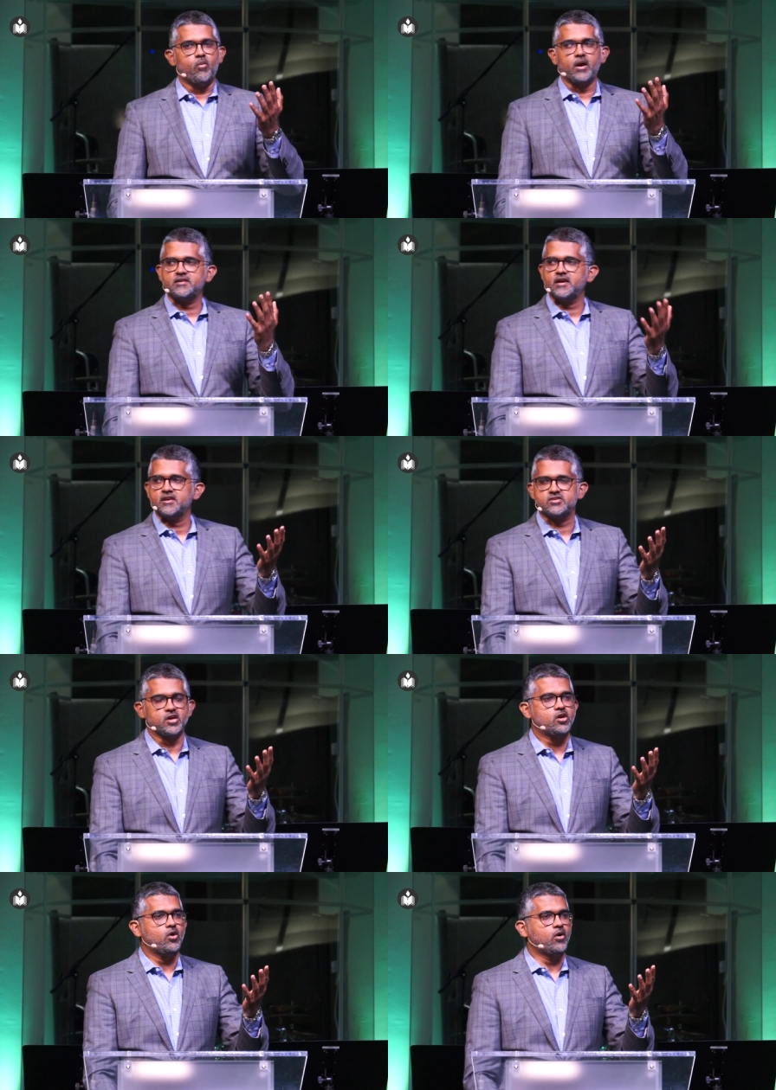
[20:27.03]
One thing is
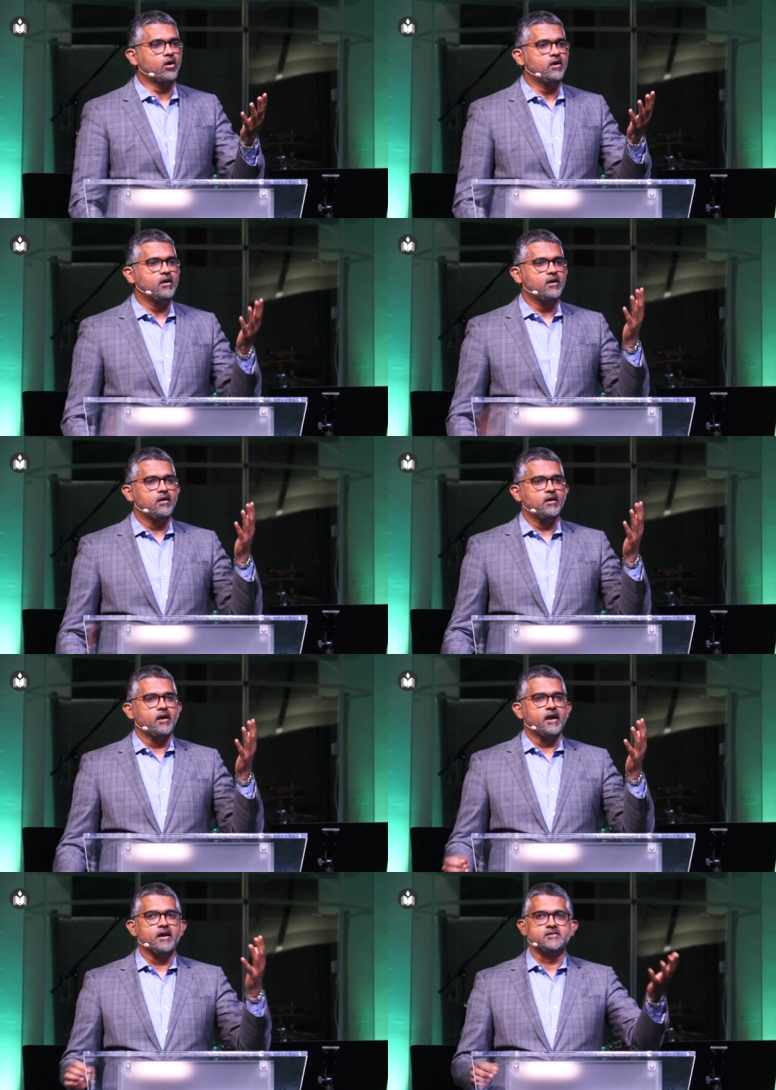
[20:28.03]
secure
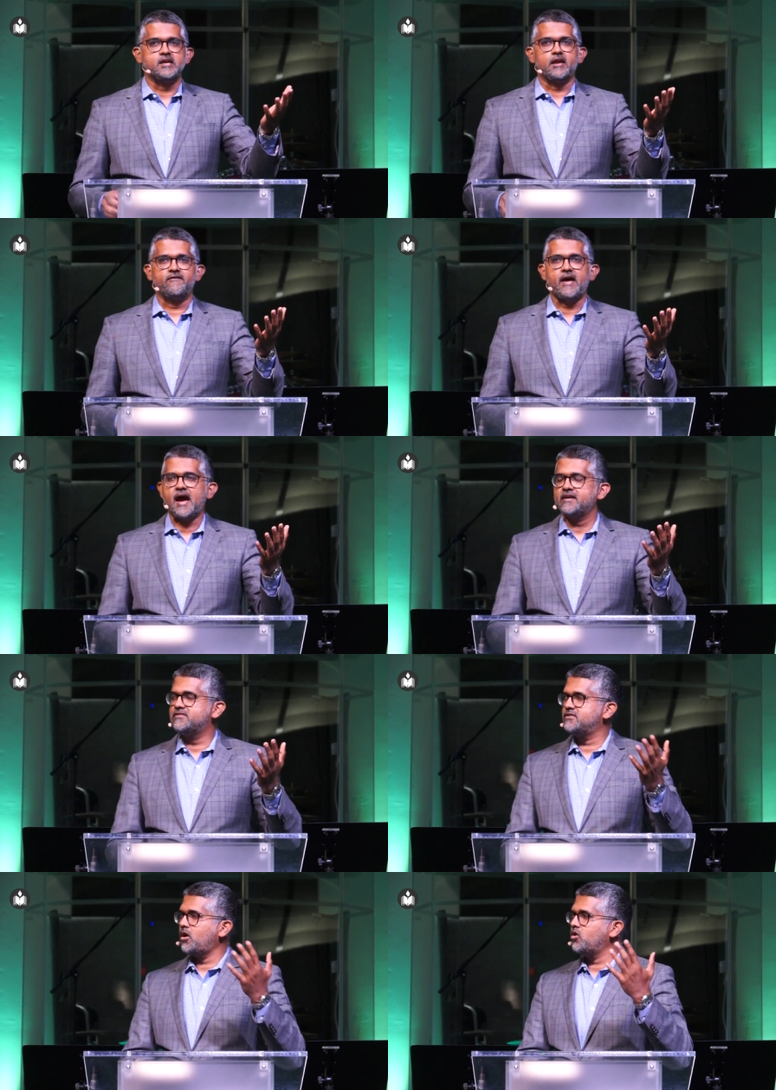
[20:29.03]
is that
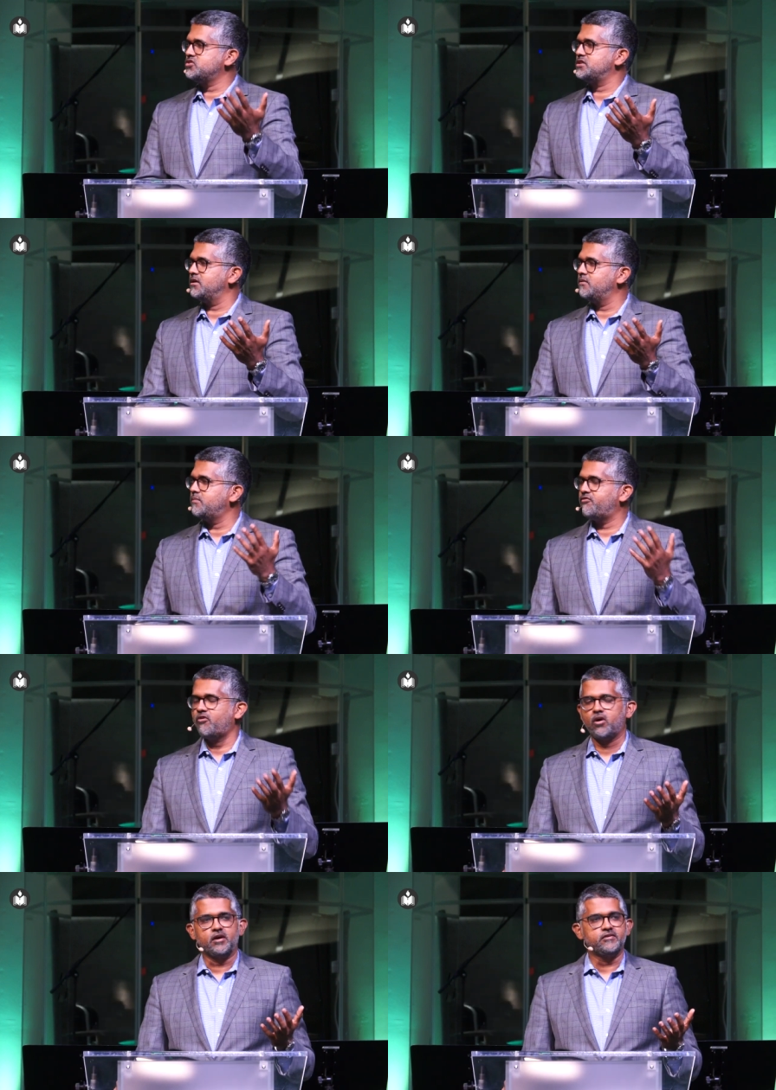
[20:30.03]
vast ocean
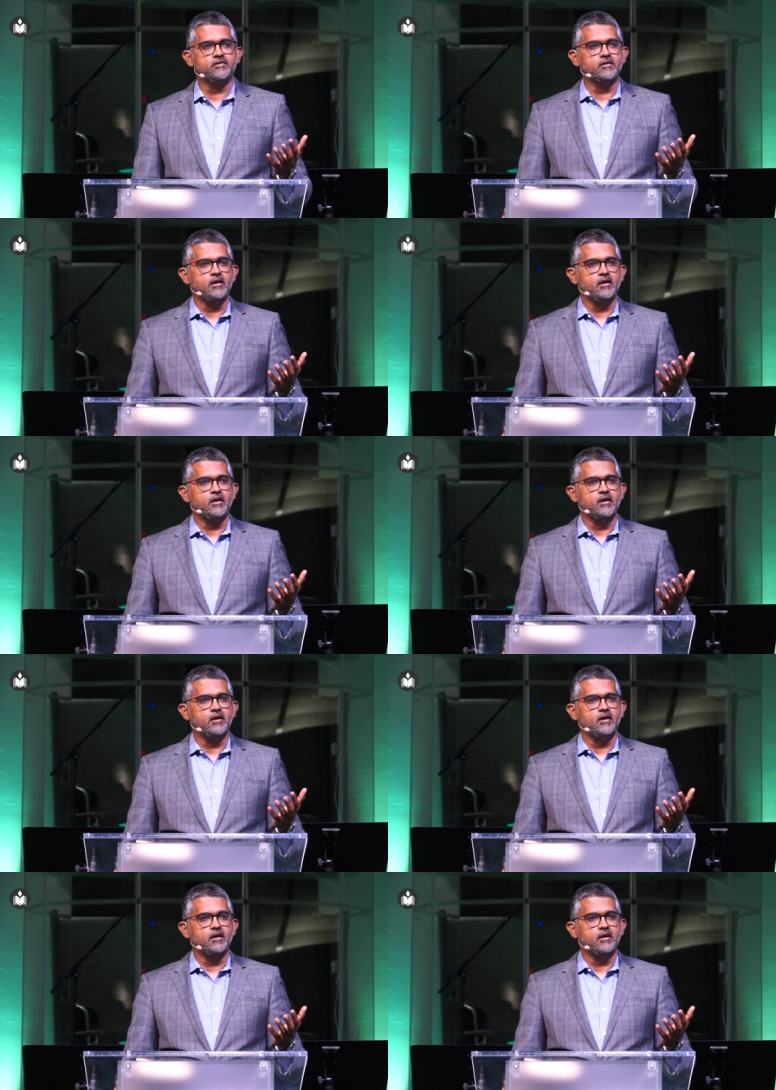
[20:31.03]
before us.